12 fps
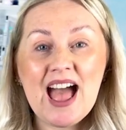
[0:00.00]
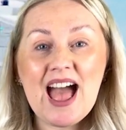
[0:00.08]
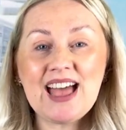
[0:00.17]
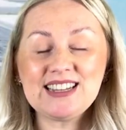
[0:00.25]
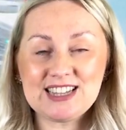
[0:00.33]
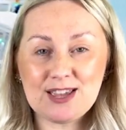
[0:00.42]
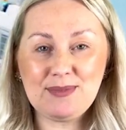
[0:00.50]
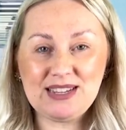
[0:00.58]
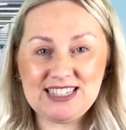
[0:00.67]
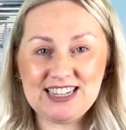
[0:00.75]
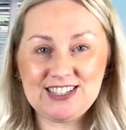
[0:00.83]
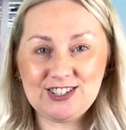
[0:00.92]
and
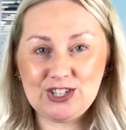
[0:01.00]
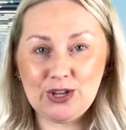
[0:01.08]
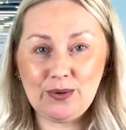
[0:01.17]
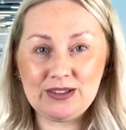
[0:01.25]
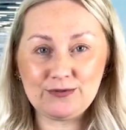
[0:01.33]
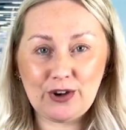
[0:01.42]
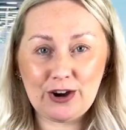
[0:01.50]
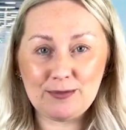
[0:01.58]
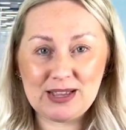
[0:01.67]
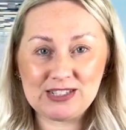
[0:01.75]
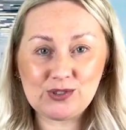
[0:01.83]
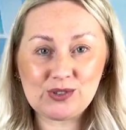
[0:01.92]
committed to
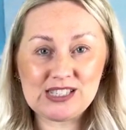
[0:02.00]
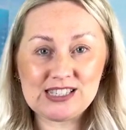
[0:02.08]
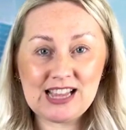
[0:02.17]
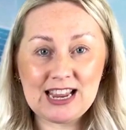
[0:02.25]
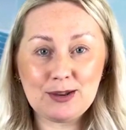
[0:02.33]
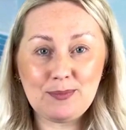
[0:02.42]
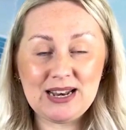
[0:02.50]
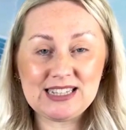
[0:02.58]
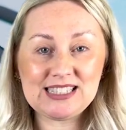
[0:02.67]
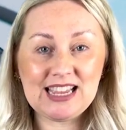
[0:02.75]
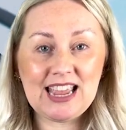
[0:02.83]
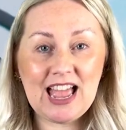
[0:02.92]
environmental
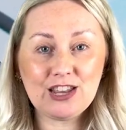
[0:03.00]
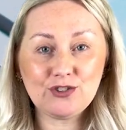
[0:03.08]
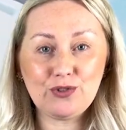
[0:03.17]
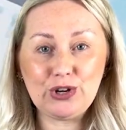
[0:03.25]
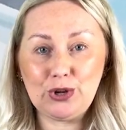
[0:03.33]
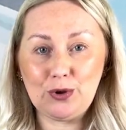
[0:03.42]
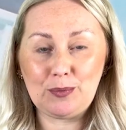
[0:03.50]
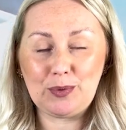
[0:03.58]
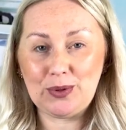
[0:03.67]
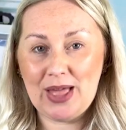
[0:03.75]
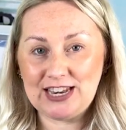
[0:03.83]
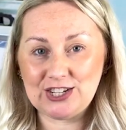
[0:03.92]
sustainability and
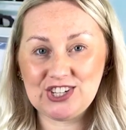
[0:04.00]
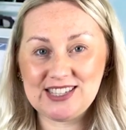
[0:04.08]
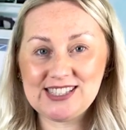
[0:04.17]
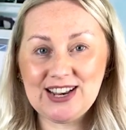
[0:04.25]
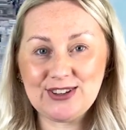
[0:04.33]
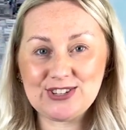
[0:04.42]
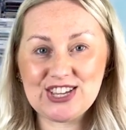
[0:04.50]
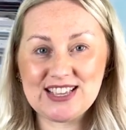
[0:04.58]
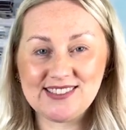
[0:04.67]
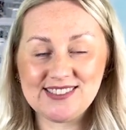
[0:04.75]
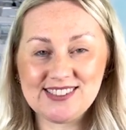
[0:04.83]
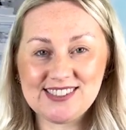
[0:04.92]
renewable energy
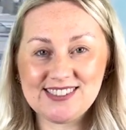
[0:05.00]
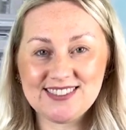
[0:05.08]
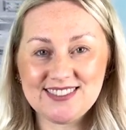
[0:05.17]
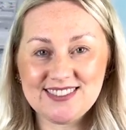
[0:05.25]
solutions.